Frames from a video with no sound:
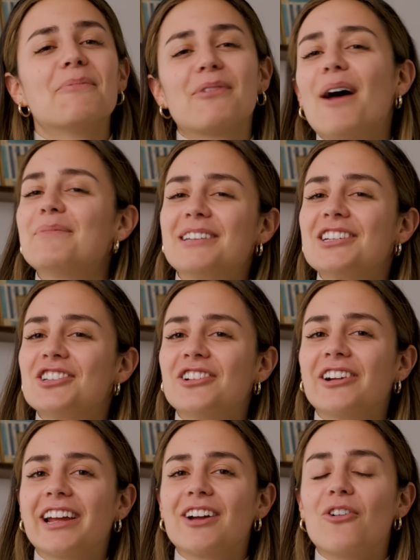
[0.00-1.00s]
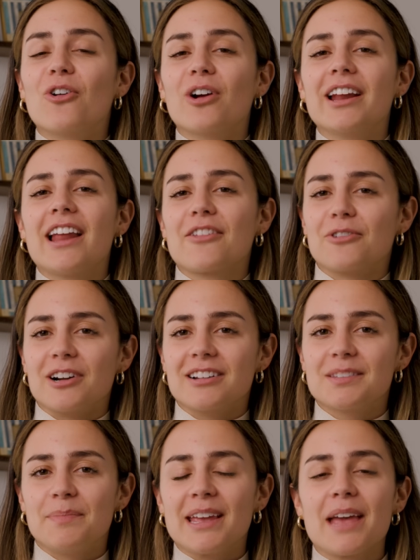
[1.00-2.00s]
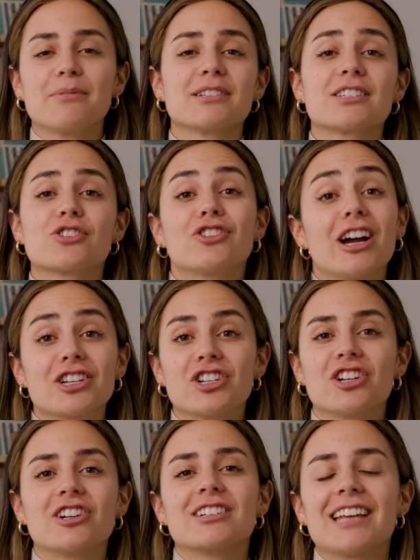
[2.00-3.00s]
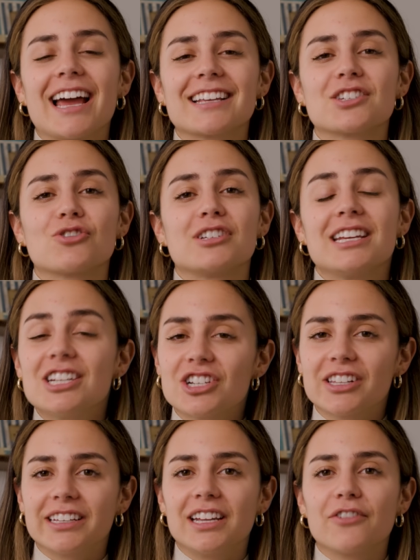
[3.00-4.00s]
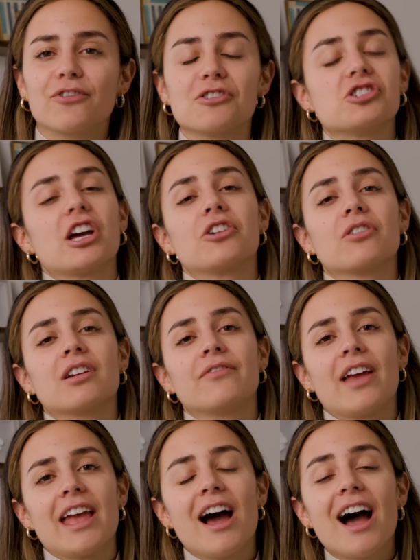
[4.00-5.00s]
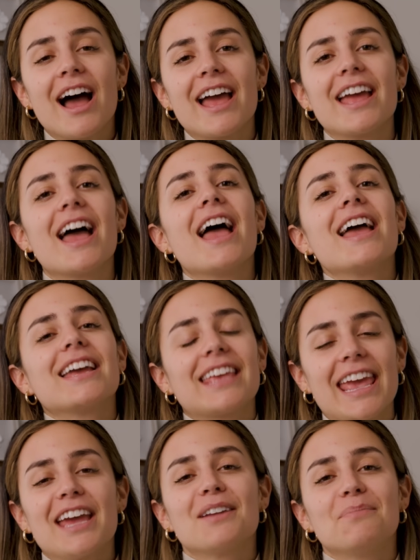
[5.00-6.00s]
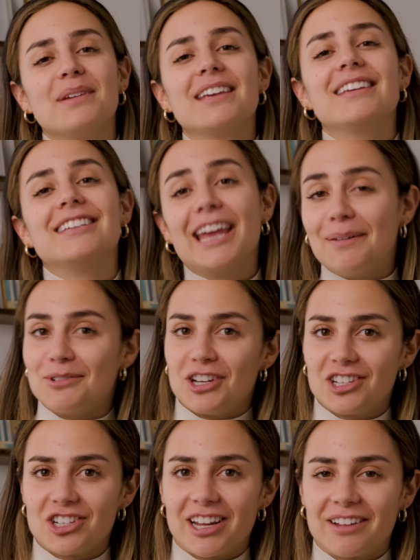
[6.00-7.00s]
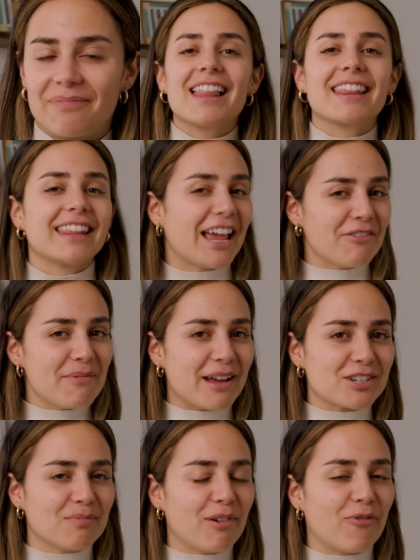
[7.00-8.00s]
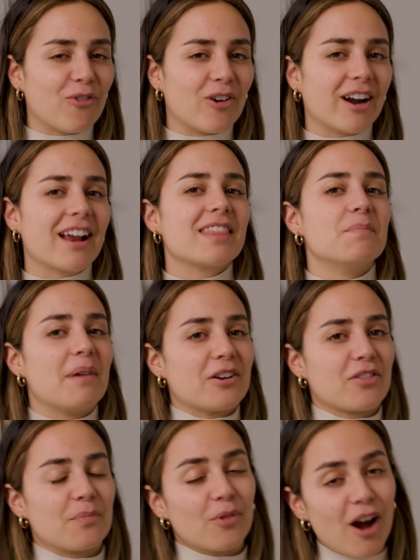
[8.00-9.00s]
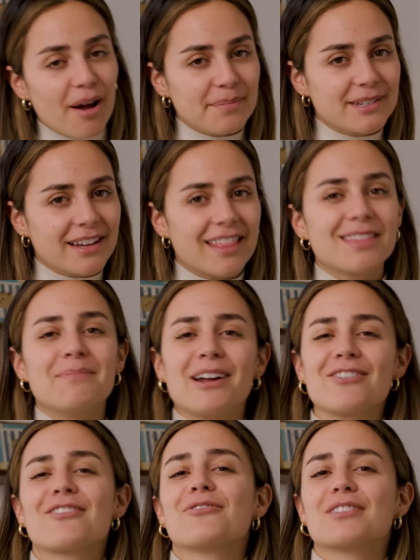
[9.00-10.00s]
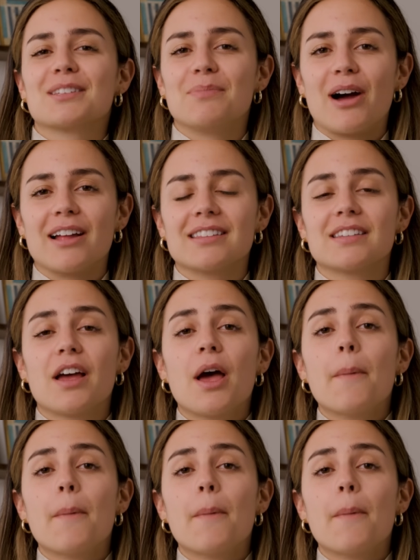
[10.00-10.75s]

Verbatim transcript: Prompt engineering, or in other words, being able to structure your text strategically for generative AI, can be game changing. Like we mentioned before, the better the prompt, the better the response.